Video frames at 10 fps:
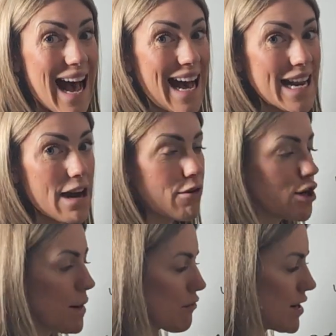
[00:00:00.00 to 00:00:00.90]

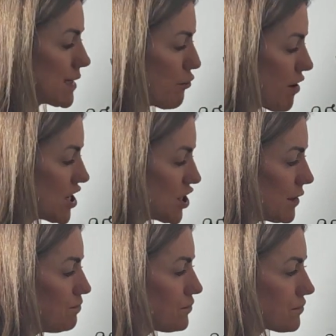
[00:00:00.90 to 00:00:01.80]
anaerobic
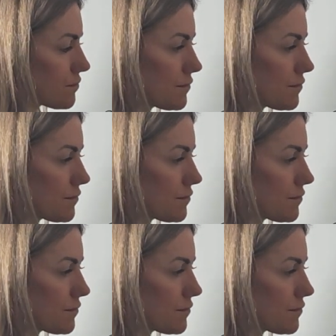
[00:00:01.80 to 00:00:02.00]
respiration.